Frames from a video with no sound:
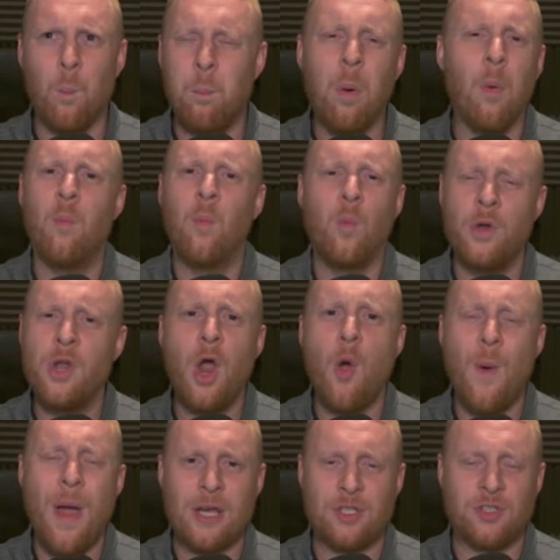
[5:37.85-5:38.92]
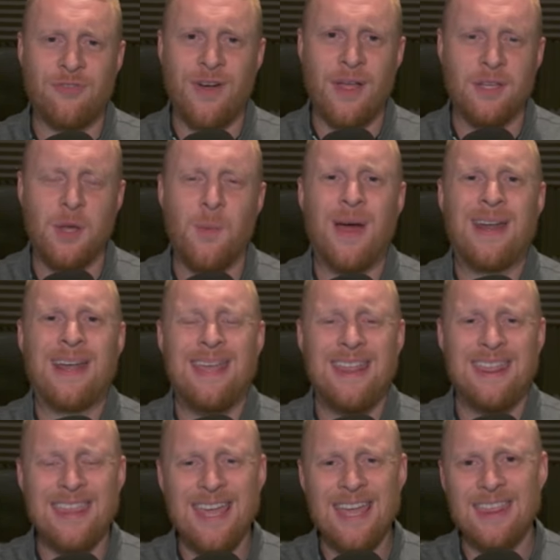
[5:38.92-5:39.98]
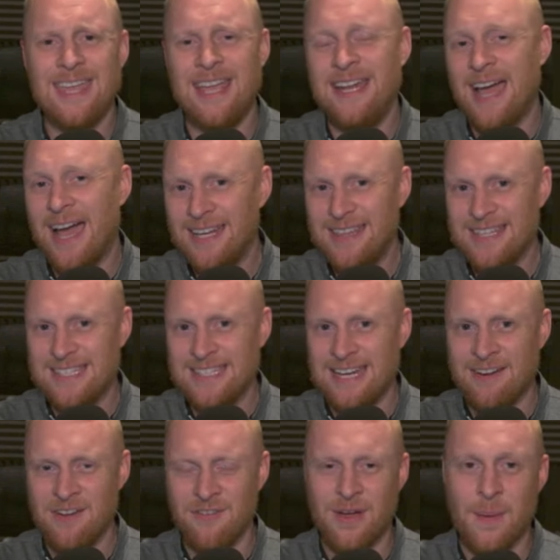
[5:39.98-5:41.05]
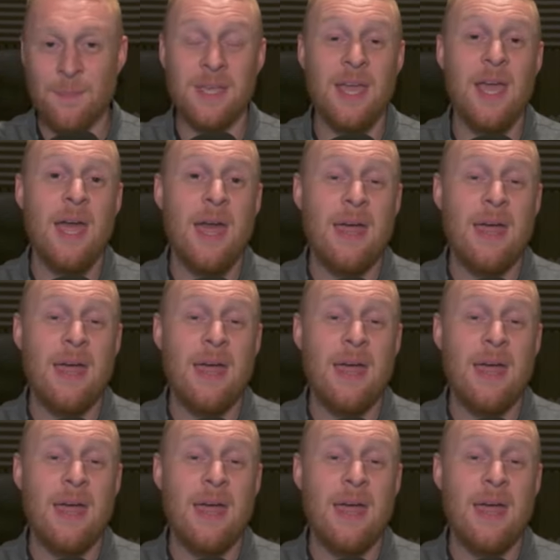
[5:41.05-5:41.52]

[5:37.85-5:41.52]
but no extra value. And I think that in adding the Cenarion family,